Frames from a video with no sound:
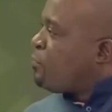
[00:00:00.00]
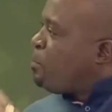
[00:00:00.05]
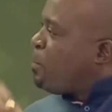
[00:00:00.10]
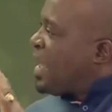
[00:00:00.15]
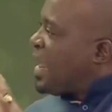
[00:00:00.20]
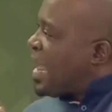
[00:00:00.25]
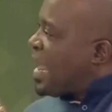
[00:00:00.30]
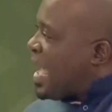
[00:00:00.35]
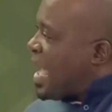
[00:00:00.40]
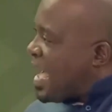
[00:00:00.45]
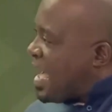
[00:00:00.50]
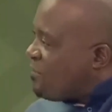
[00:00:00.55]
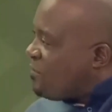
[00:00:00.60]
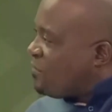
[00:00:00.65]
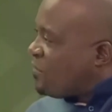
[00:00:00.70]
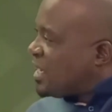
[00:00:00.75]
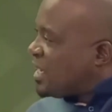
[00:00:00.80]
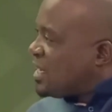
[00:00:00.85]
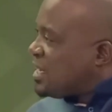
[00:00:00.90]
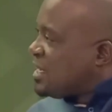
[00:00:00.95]

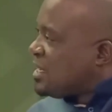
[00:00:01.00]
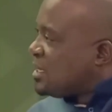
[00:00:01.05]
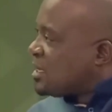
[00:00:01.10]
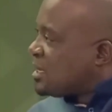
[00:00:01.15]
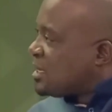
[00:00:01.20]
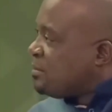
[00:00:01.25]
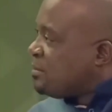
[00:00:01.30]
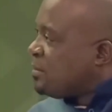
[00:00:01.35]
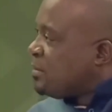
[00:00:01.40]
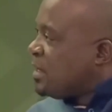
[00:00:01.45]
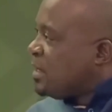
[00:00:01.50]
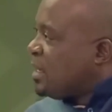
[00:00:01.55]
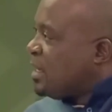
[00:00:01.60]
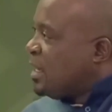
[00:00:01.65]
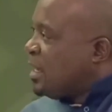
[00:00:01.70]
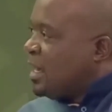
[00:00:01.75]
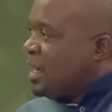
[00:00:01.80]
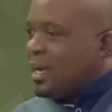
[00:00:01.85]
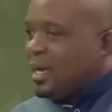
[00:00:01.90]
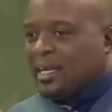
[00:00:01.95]
Pan-Africanism
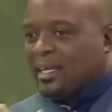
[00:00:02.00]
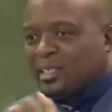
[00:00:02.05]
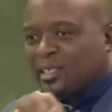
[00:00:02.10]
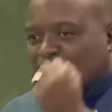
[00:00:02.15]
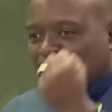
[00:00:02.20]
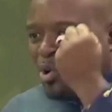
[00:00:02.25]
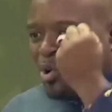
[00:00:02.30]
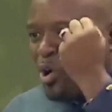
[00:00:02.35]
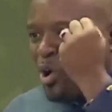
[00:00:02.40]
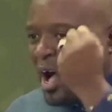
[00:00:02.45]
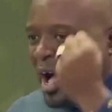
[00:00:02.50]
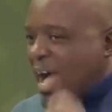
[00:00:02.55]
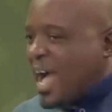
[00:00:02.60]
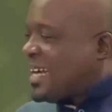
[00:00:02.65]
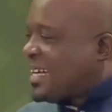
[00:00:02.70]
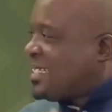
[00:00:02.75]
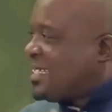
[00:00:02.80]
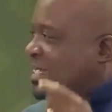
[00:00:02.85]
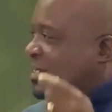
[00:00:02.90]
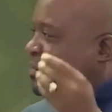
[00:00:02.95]
has no
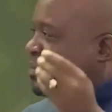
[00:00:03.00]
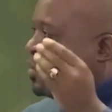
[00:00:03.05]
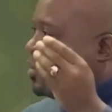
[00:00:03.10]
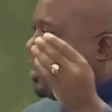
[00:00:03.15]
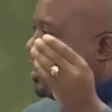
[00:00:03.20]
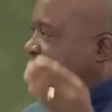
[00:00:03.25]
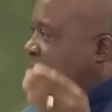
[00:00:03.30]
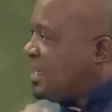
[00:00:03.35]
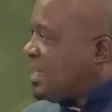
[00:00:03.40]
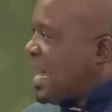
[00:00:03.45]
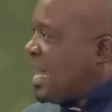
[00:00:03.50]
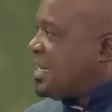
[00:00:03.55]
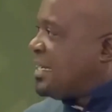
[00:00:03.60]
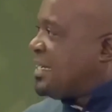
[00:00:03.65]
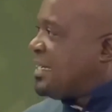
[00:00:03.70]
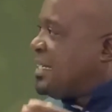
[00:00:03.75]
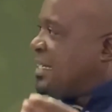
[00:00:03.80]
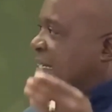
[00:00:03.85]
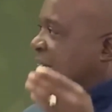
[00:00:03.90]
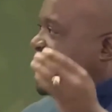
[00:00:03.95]
active
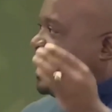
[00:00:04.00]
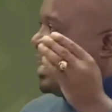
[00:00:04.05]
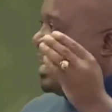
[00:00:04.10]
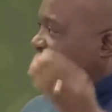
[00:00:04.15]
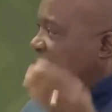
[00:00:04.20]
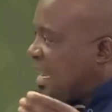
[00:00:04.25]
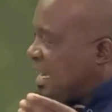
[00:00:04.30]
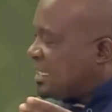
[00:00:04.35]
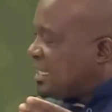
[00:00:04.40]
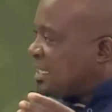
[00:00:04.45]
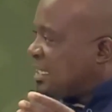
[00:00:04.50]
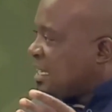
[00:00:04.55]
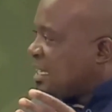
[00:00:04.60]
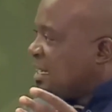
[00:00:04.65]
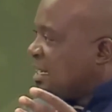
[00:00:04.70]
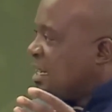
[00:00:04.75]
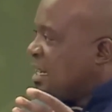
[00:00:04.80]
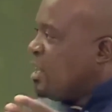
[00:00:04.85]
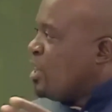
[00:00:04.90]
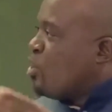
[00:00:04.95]
solidarity
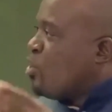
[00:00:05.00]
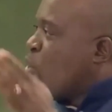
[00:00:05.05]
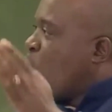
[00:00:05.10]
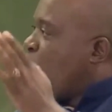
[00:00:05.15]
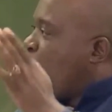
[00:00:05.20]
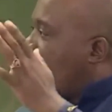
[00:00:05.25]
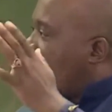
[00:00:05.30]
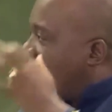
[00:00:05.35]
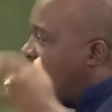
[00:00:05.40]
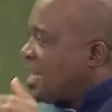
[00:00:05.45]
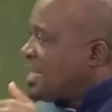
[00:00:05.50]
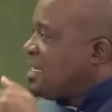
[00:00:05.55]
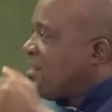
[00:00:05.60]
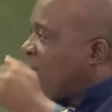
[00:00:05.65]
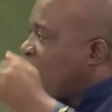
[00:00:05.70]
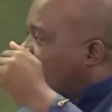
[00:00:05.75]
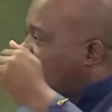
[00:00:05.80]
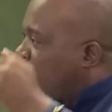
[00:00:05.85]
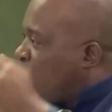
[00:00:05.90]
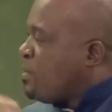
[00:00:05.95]
action, no
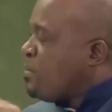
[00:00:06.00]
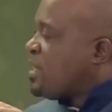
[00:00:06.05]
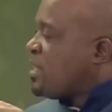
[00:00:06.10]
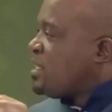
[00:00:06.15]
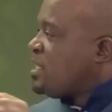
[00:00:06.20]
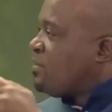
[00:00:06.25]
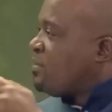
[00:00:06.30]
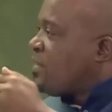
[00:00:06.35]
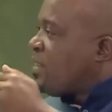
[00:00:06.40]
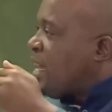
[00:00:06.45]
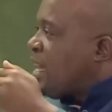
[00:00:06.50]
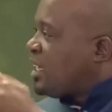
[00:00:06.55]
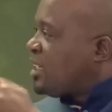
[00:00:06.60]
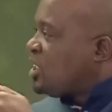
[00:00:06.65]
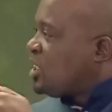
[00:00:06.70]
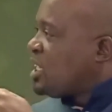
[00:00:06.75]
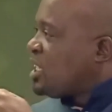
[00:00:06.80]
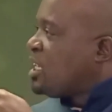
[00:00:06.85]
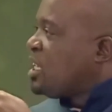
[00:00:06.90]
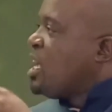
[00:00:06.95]
active affirmative
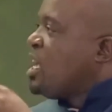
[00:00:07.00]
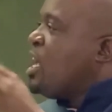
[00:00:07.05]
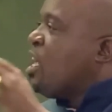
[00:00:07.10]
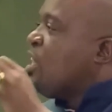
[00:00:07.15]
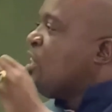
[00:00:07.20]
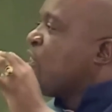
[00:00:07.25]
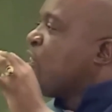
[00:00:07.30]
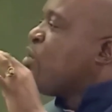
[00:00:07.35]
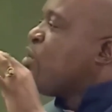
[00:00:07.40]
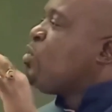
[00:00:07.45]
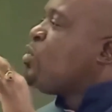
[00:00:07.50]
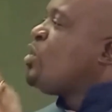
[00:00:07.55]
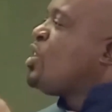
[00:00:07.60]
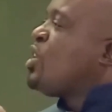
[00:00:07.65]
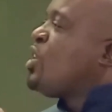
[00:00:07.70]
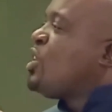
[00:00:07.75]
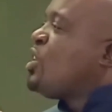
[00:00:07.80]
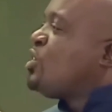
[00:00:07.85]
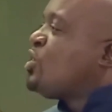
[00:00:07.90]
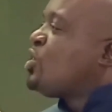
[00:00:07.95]
action, the
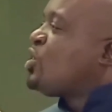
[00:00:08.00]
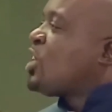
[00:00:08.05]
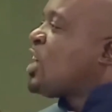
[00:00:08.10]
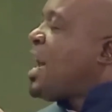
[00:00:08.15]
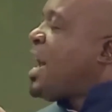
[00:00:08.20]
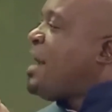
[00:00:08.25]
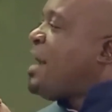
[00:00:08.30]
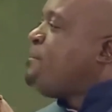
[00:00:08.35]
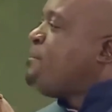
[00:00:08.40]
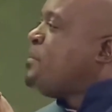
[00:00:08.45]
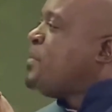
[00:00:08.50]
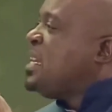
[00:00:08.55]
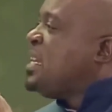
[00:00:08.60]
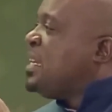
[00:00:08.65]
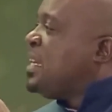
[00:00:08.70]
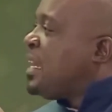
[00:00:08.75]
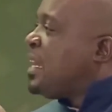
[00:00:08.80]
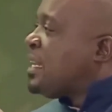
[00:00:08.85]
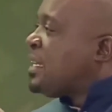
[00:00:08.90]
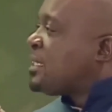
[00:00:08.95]
words are
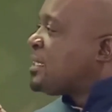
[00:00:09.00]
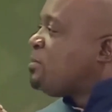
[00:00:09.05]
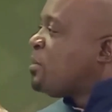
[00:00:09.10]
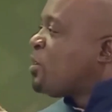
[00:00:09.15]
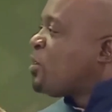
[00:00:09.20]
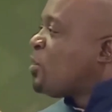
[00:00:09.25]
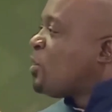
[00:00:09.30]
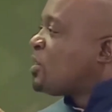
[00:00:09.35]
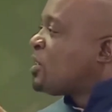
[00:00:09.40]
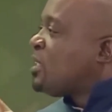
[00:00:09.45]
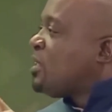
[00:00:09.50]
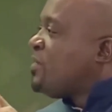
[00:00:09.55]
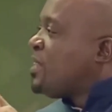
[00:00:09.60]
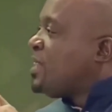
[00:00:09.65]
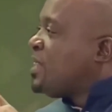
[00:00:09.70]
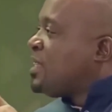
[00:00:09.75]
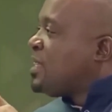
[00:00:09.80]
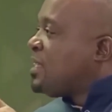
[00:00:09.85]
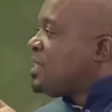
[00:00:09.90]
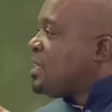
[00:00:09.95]
meaningless, because
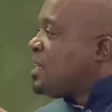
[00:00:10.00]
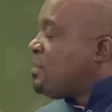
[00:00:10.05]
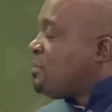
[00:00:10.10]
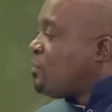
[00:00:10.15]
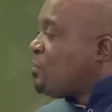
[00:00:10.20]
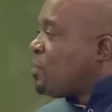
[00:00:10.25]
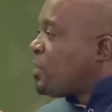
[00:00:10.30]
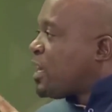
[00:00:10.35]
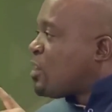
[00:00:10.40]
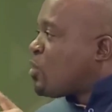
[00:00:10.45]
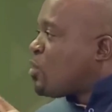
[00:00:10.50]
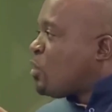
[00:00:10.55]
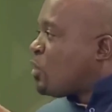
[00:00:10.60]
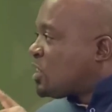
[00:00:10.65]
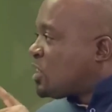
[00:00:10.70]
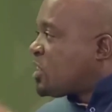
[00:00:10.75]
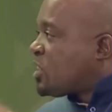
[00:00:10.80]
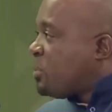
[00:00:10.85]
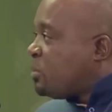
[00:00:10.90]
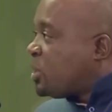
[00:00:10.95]
even the devil can
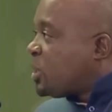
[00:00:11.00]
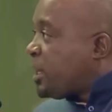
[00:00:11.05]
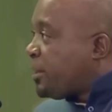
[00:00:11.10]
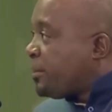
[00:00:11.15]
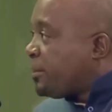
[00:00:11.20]
quote scripture.